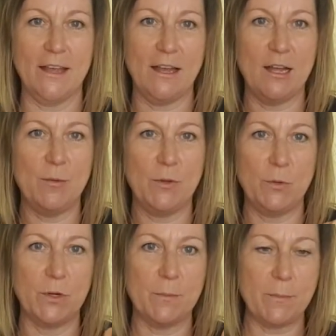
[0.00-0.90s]
You
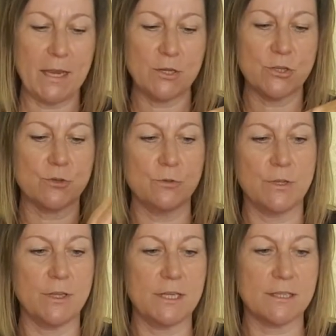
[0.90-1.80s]
want to make sure
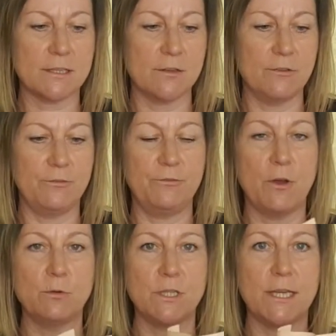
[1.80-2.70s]
that this
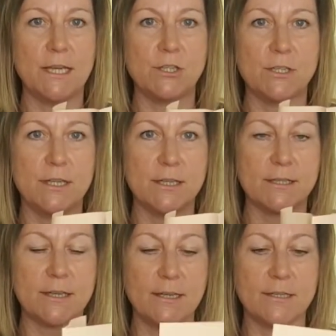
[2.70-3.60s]
folded edge is in the
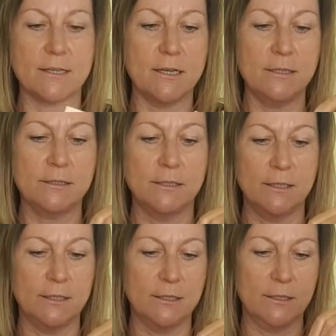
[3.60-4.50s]
centre
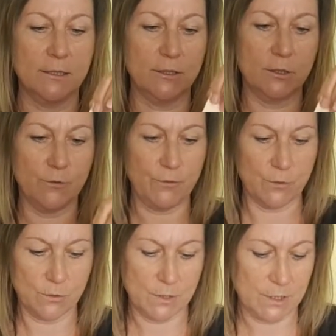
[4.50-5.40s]
of
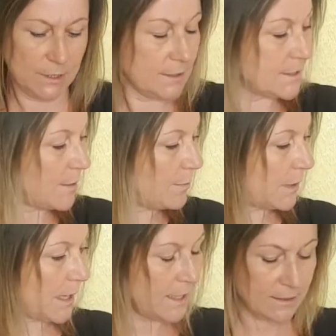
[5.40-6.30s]
your
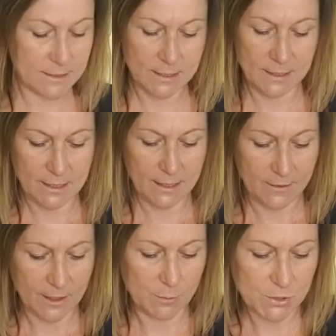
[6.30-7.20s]
template.
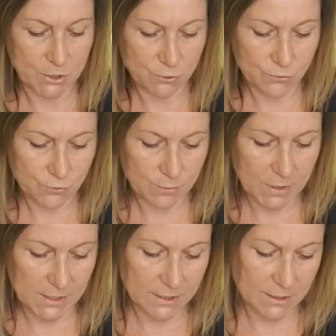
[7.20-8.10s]
Then I'm just going to draw
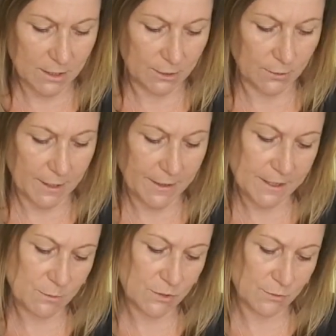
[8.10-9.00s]
my design on there.
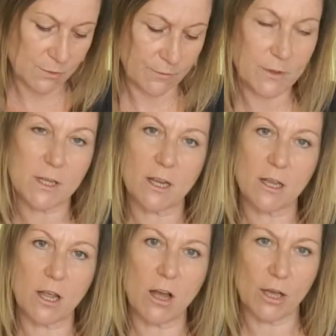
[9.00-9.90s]
This was sort of like
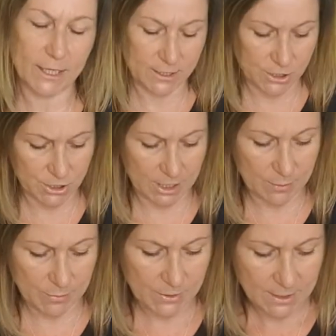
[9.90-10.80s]
a kite shape.